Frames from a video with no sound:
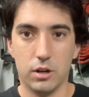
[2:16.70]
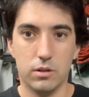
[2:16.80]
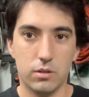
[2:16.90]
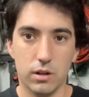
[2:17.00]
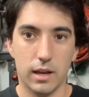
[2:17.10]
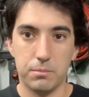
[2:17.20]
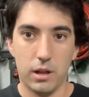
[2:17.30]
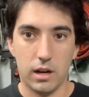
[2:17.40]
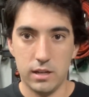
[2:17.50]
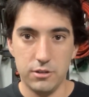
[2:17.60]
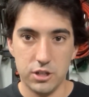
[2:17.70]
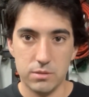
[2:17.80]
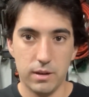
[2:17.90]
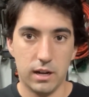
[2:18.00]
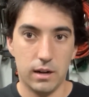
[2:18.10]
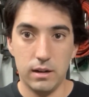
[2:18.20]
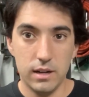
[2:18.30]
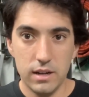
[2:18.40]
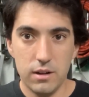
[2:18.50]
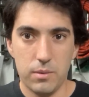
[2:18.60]
or like block Huge's spinner.
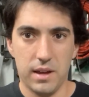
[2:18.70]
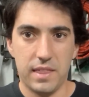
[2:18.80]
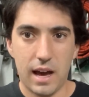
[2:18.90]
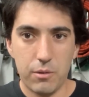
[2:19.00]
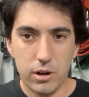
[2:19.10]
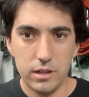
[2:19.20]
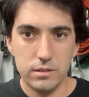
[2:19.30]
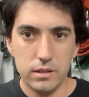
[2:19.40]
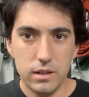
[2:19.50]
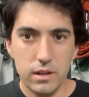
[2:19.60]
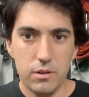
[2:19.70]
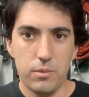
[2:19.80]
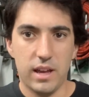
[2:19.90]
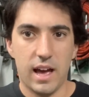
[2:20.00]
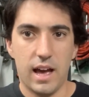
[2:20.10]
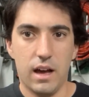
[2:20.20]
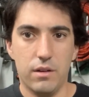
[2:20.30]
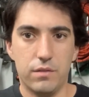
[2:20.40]
We had that one. We have